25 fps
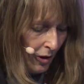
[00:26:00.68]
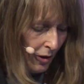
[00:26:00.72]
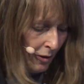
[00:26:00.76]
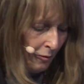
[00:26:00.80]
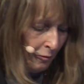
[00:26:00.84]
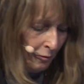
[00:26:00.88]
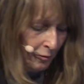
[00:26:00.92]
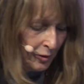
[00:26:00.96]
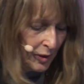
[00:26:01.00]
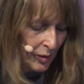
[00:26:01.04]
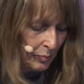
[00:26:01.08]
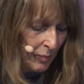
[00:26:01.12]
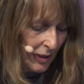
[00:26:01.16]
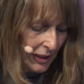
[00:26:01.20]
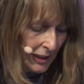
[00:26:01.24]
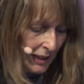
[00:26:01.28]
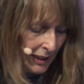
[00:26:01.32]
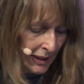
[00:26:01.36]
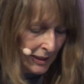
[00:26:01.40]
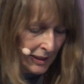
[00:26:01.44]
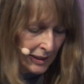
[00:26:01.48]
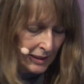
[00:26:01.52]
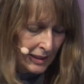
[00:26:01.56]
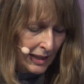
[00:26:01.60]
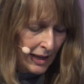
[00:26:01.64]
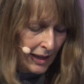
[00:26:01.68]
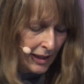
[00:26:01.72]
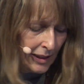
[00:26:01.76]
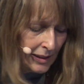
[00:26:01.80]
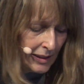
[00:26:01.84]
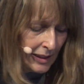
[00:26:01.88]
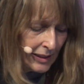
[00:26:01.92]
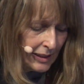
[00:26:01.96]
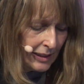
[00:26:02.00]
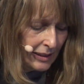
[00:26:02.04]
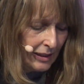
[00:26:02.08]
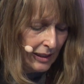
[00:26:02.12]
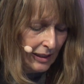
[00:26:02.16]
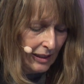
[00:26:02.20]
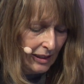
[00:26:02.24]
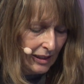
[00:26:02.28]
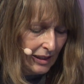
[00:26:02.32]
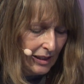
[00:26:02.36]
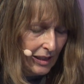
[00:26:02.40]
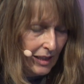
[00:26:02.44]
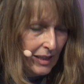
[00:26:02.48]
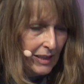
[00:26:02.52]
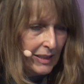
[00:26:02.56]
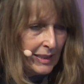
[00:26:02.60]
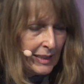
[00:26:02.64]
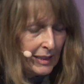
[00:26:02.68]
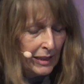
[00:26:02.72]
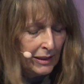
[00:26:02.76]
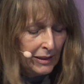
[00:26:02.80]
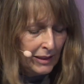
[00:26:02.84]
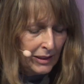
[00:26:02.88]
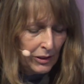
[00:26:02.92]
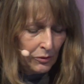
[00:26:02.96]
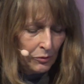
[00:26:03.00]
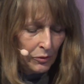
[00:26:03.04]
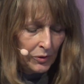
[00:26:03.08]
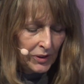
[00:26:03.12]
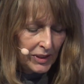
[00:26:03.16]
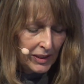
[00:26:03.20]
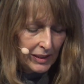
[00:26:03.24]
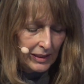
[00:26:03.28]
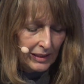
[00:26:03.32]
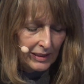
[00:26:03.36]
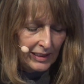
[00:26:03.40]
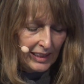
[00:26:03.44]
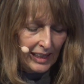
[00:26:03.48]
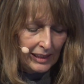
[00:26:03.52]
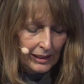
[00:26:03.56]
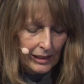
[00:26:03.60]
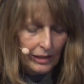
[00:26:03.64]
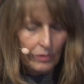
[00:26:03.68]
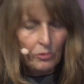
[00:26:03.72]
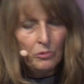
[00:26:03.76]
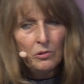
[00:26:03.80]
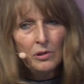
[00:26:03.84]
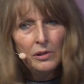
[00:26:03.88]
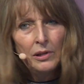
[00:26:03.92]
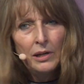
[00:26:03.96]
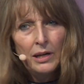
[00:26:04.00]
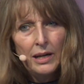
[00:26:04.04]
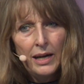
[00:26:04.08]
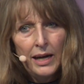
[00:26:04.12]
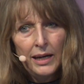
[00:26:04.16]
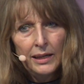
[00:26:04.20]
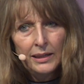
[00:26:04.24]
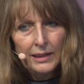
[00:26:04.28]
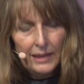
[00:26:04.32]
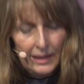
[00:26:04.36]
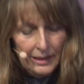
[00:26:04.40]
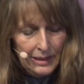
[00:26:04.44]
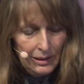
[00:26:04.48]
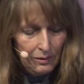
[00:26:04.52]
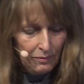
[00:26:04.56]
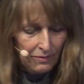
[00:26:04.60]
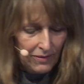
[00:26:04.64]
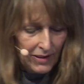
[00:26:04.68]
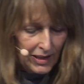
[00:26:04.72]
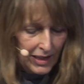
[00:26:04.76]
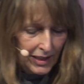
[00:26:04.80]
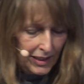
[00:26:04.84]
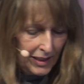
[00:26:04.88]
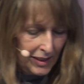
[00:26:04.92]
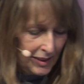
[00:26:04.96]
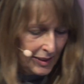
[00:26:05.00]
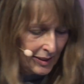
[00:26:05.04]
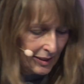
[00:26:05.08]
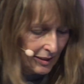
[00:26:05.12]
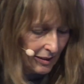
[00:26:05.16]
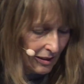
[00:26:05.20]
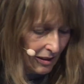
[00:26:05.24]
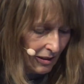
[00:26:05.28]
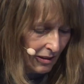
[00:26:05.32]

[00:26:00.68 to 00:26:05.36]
of smart textiles. The news that Google and Levi's